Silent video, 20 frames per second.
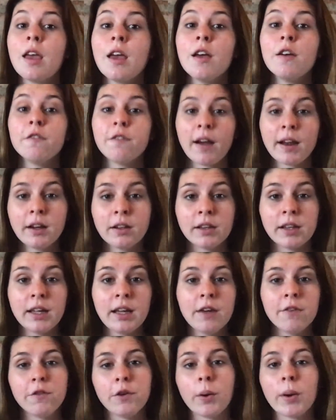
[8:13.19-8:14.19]

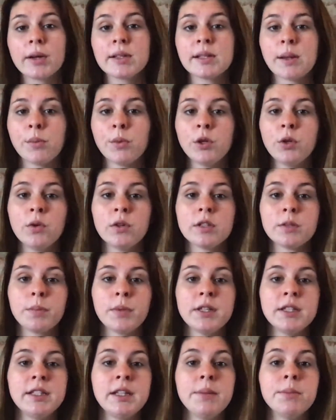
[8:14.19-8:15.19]
Finally, if you are someone who has
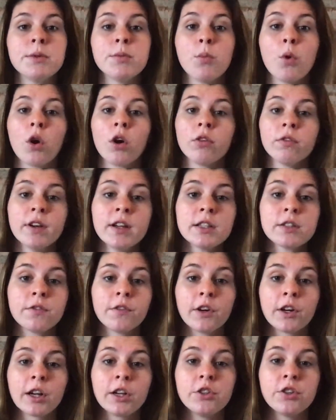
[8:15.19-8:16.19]
been deemed more at risk
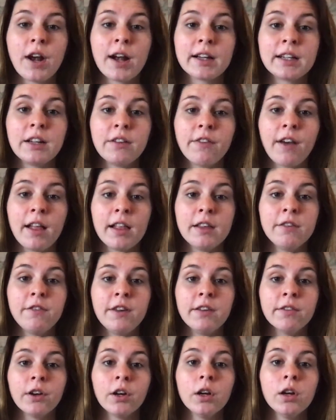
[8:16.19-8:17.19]
for contracting valley
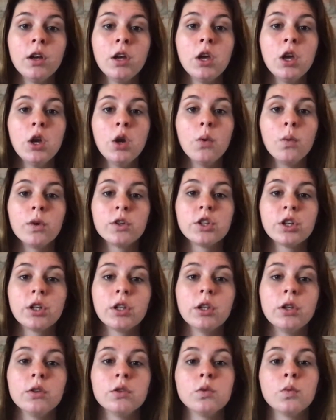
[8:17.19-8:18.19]
fever, which
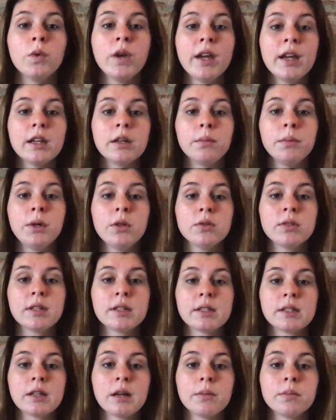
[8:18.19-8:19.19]
includes weakened immune
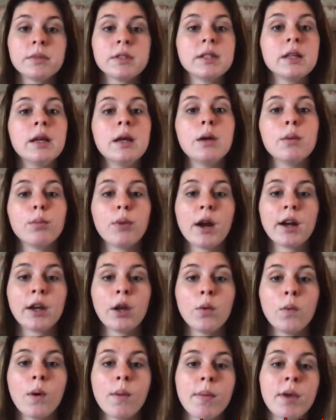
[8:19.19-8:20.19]
systems,
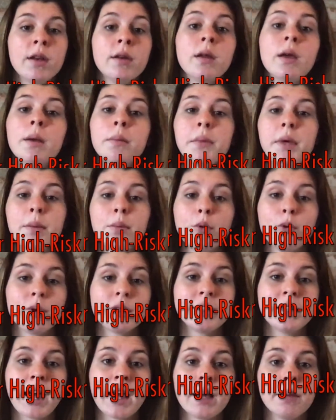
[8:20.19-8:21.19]
pregnant women, people
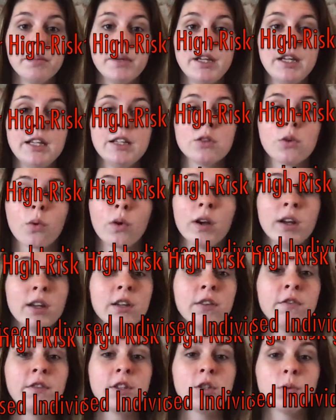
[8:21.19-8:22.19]
with diabetes, or
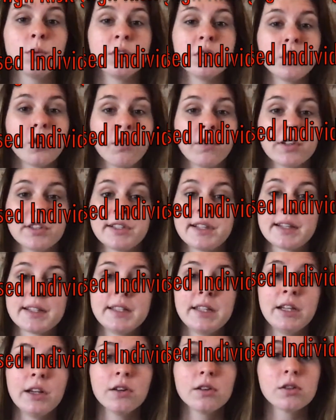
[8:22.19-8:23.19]
individuals over
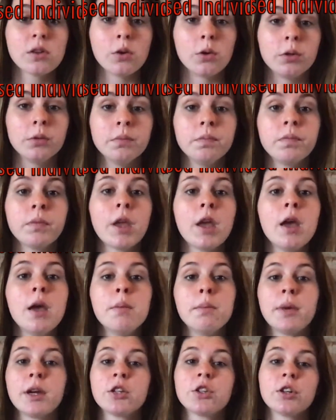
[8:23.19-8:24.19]
60 years old,
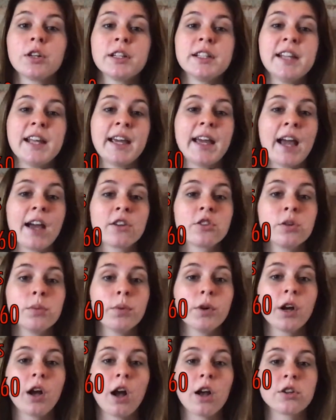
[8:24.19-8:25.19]
make sure to take extra
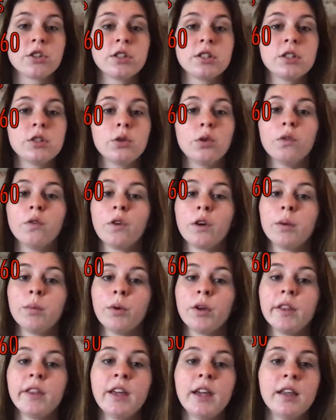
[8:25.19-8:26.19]
precautions to avoid
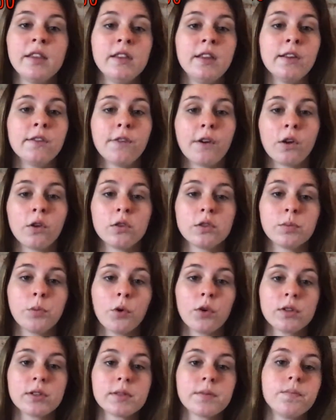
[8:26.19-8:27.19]
breathing in these fungal
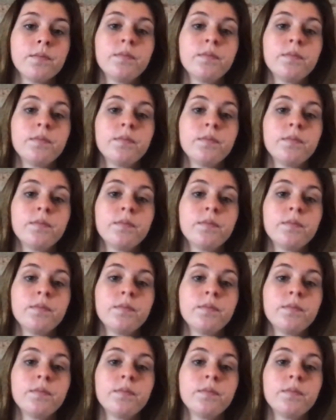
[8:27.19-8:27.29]
spores.